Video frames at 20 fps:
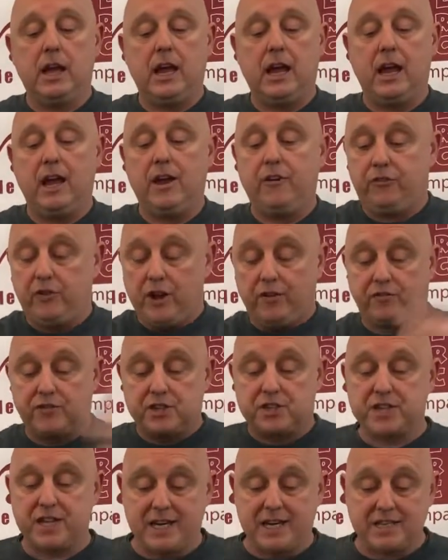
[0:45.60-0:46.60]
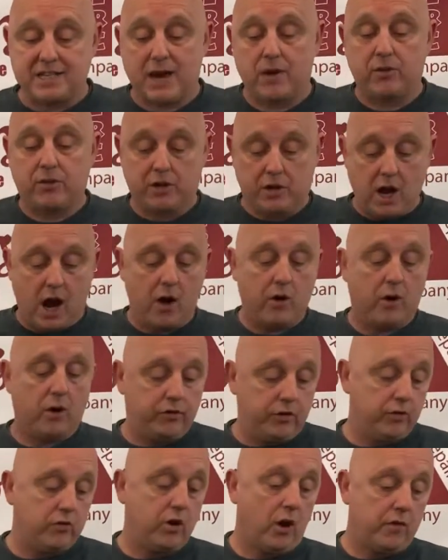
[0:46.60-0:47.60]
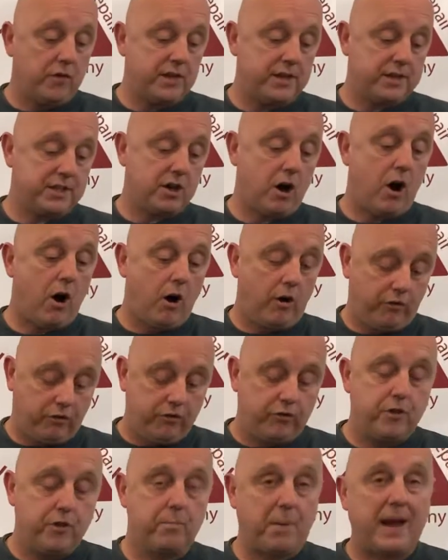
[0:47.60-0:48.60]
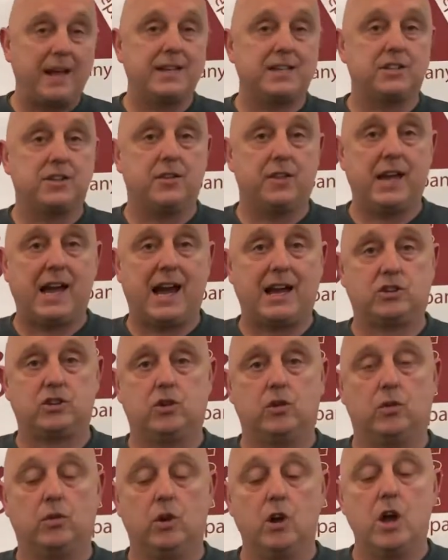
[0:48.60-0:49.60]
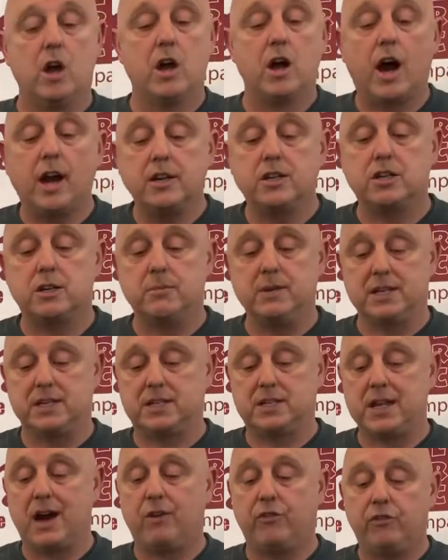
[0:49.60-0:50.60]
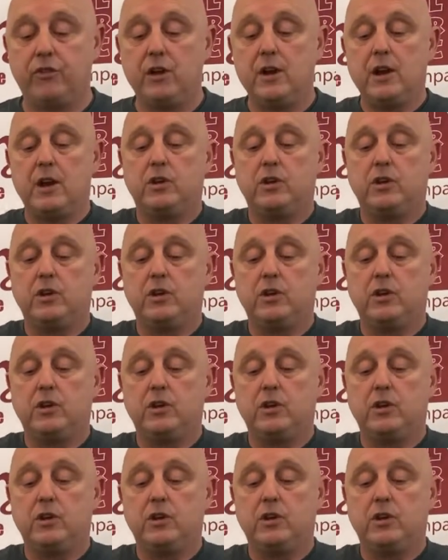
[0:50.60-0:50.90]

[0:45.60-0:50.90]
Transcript: If the seat's out of the car, or if you've got this off the base of the actual item itself,